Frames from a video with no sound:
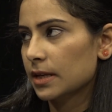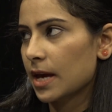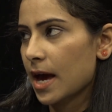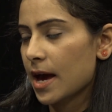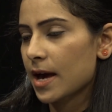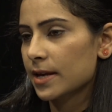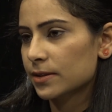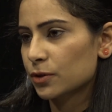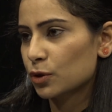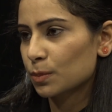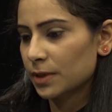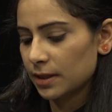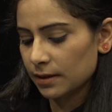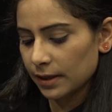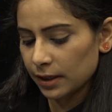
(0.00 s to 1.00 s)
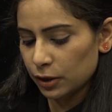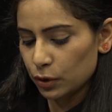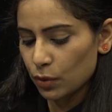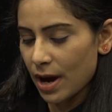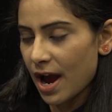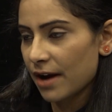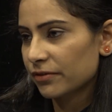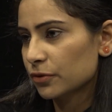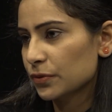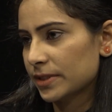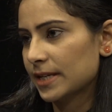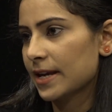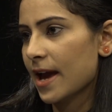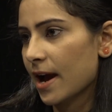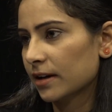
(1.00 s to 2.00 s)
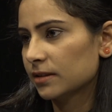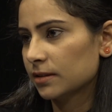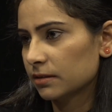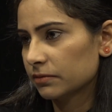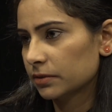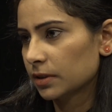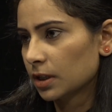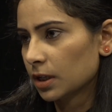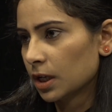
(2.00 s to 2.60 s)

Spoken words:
it has to be like you have to stay active.